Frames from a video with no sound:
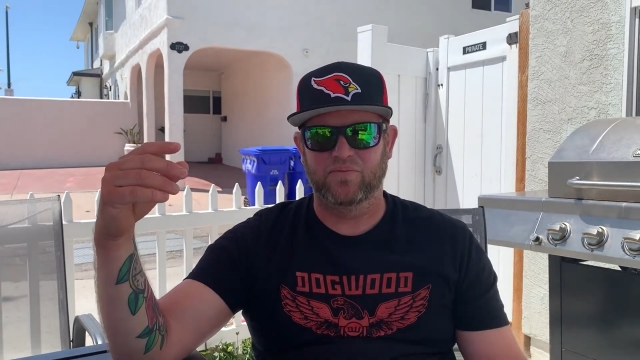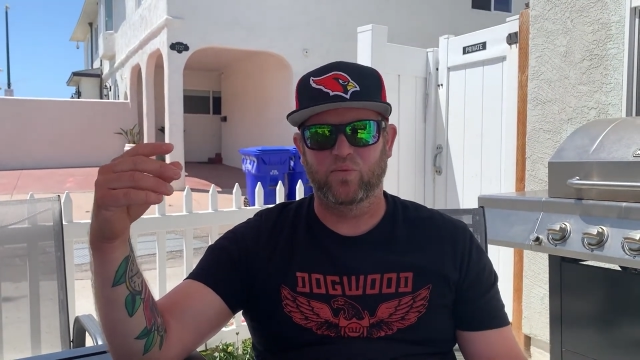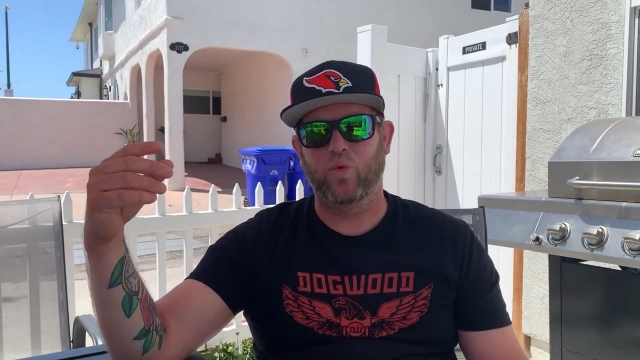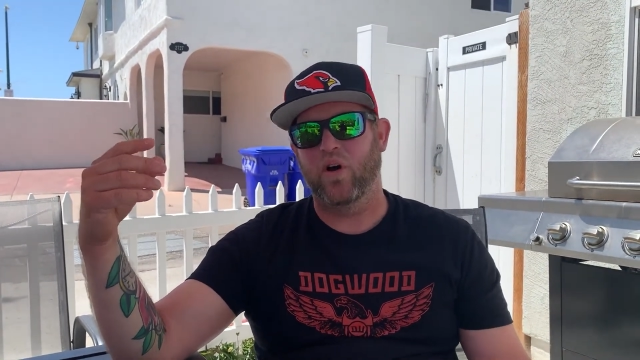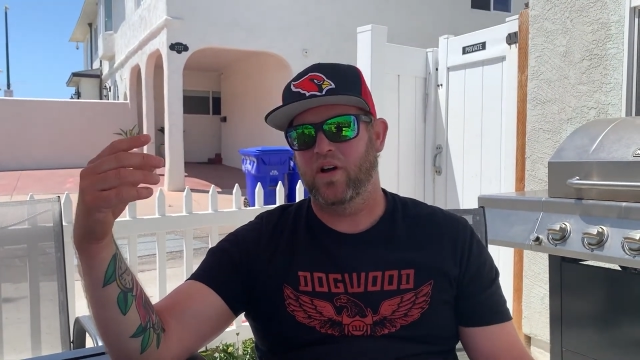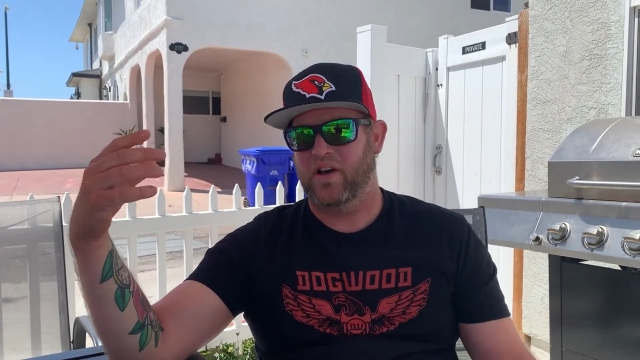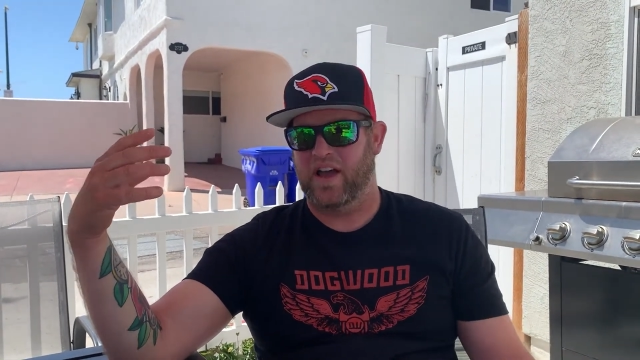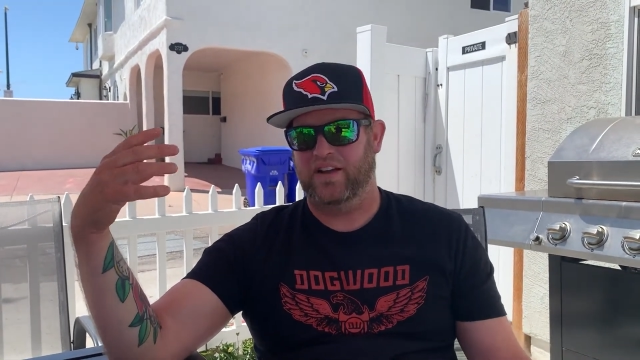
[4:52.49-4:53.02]

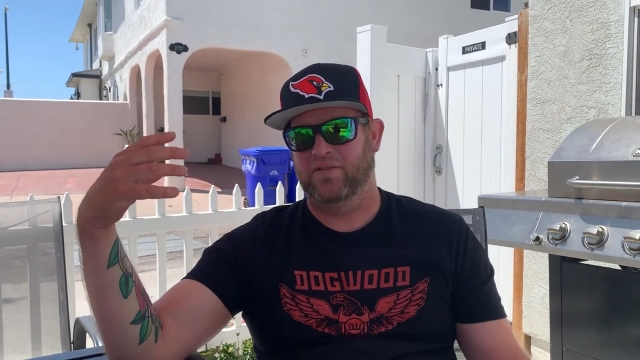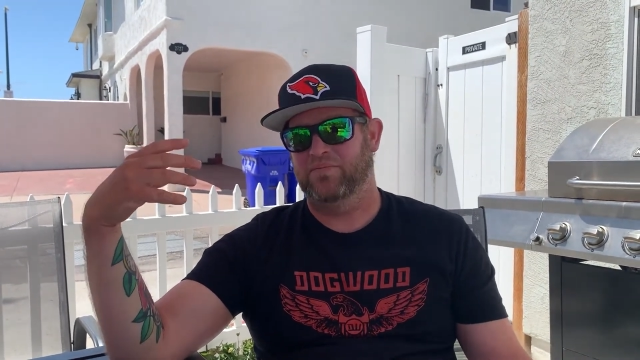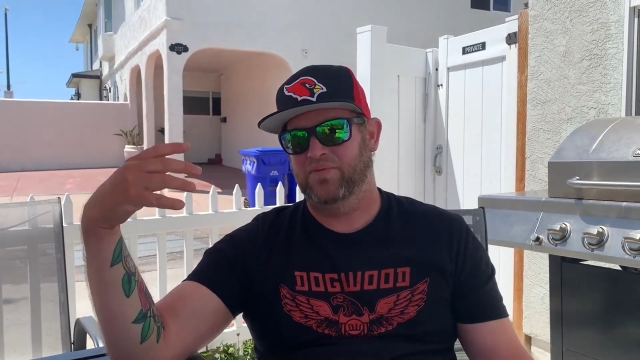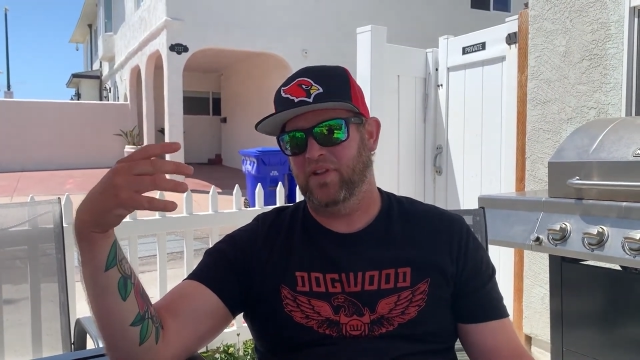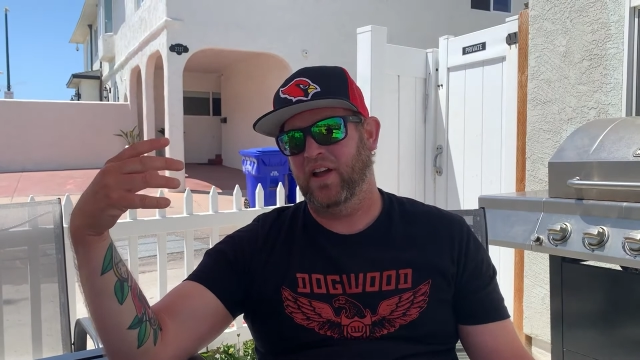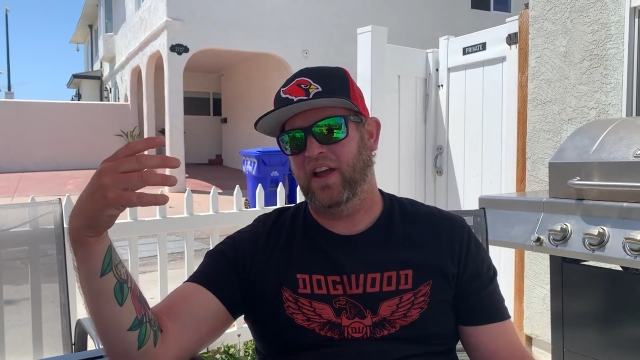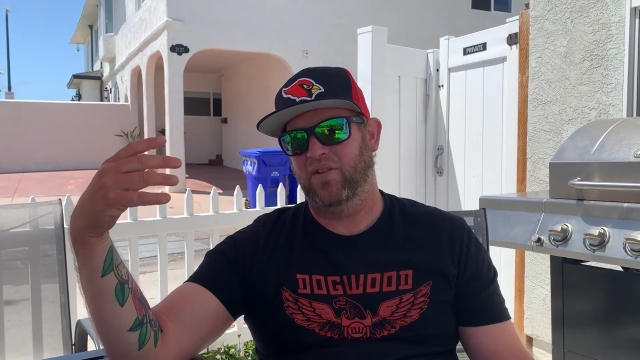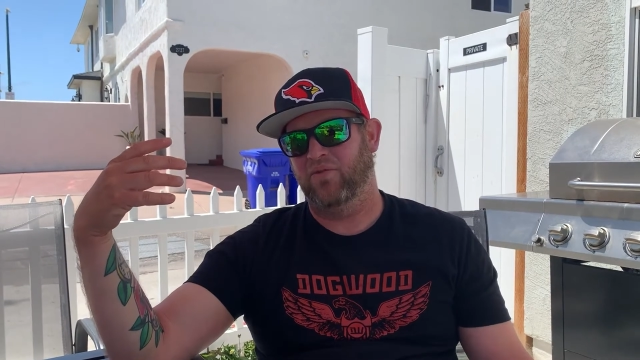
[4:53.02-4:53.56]
what I could
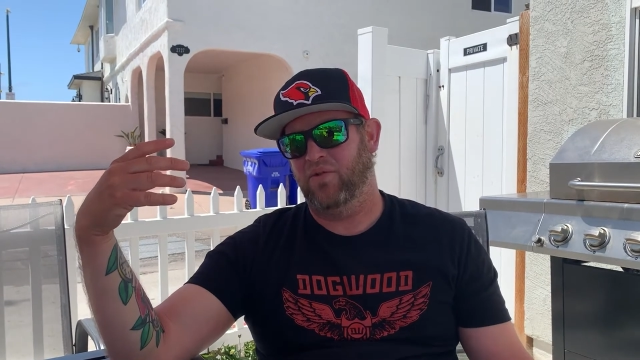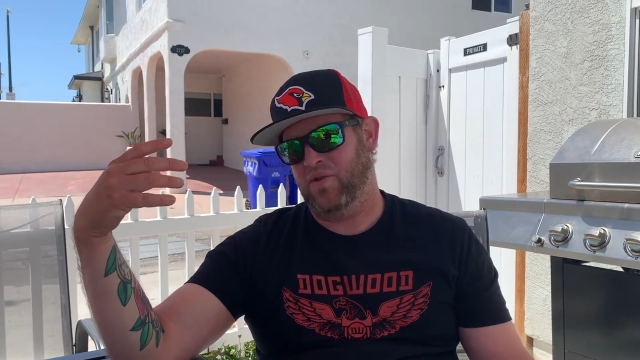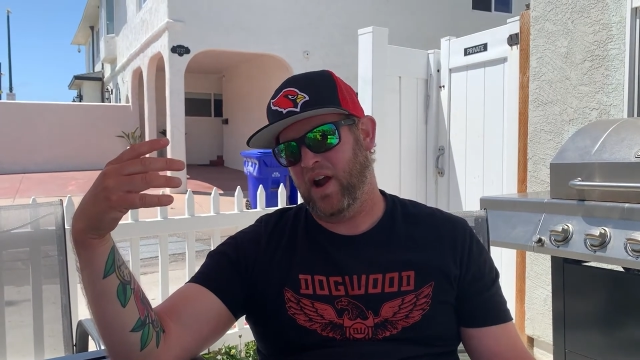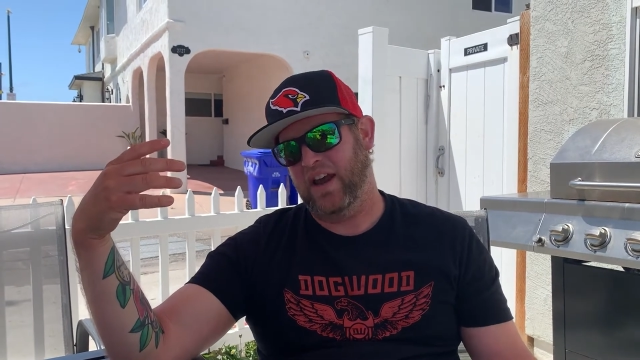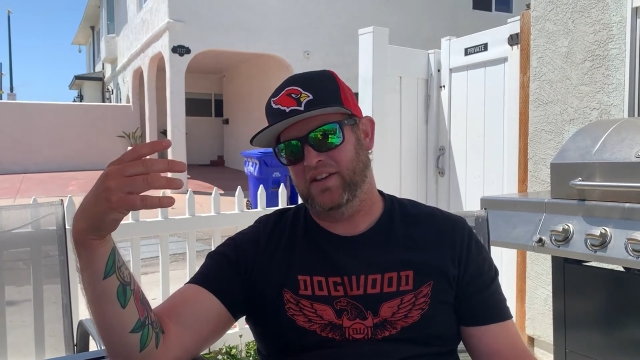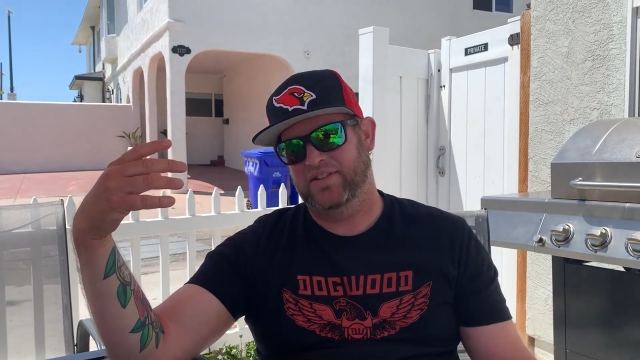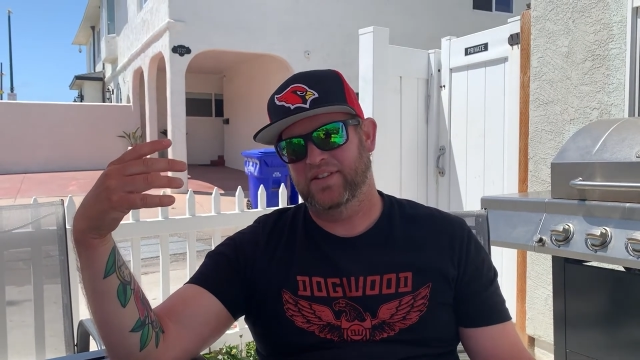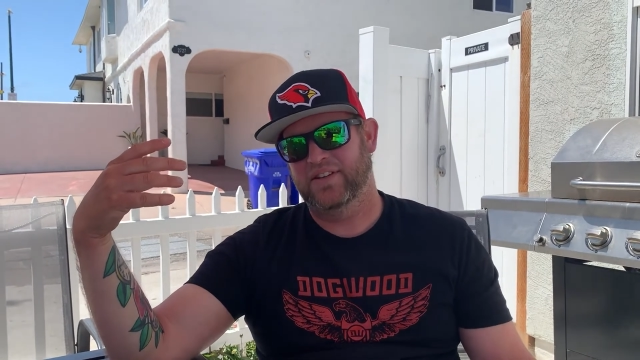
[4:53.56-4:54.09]
play and
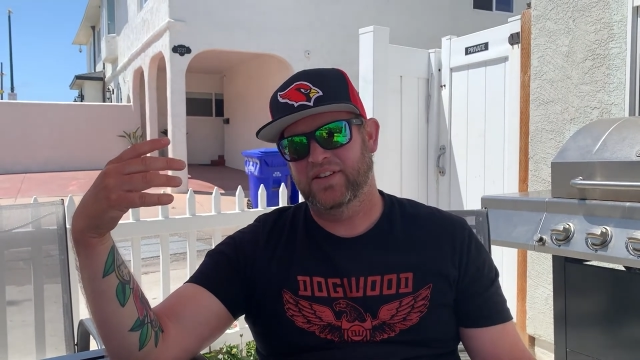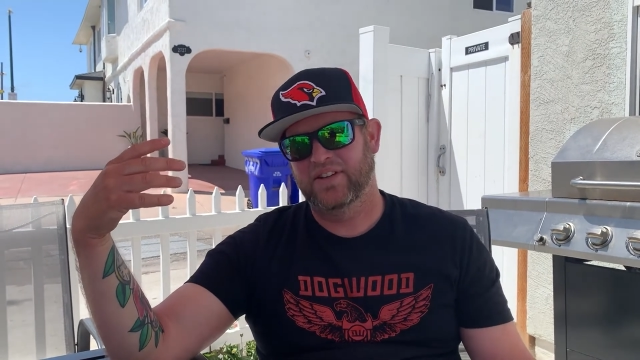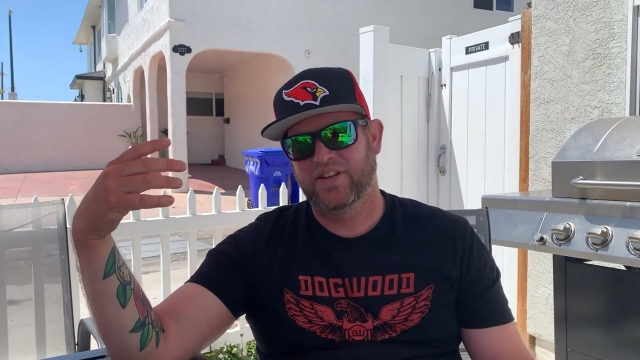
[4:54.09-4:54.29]
write.